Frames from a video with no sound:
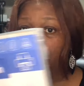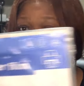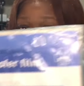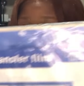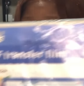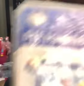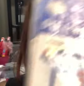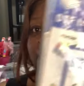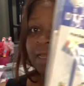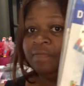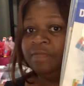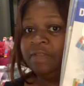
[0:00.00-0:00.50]
I
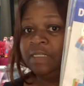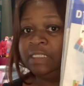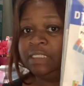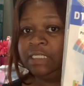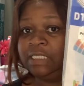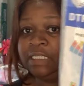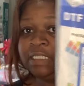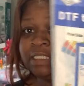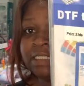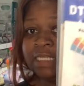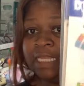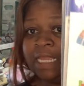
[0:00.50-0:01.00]
have the
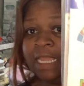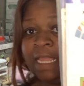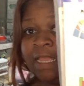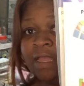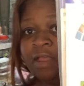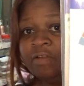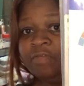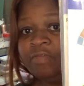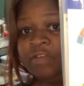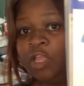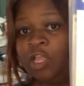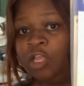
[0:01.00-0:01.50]

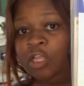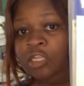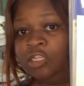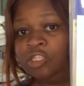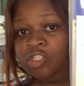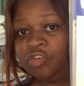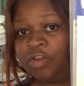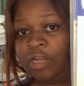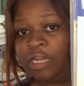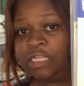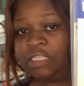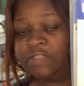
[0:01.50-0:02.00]
DTF
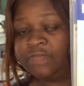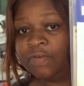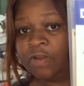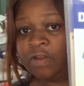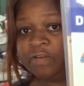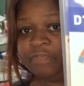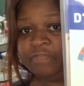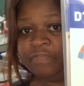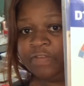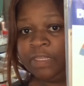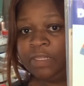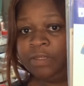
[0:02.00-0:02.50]
transfer
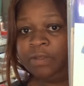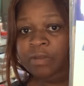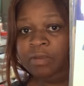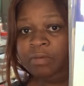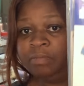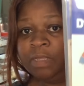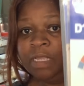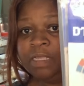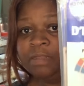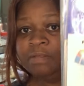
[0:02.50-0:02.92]
film.